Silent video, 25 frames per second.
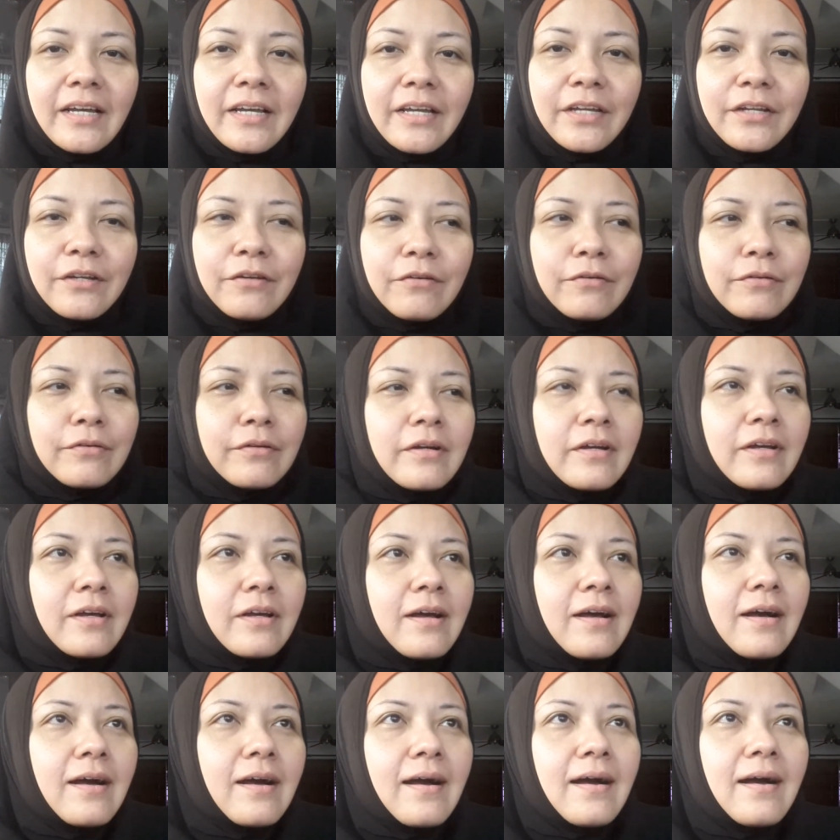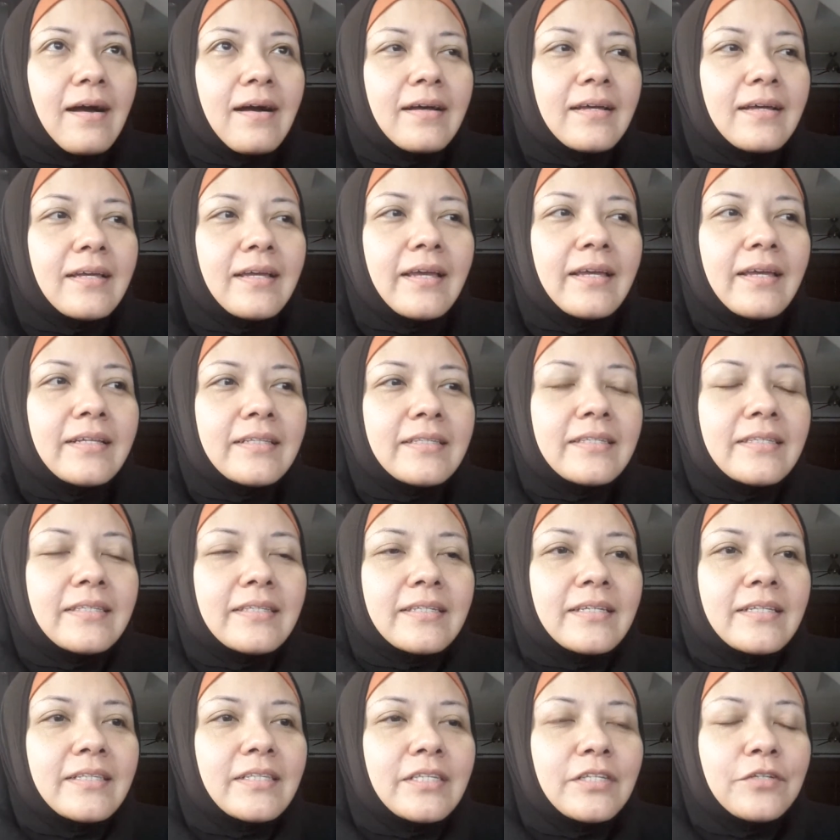You know,
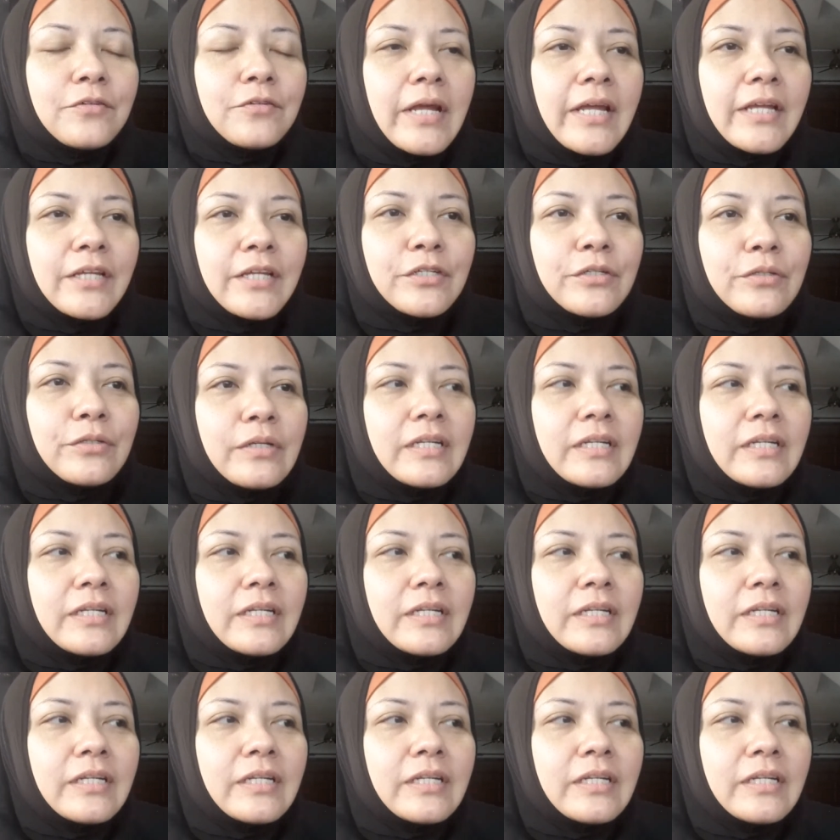it's strange.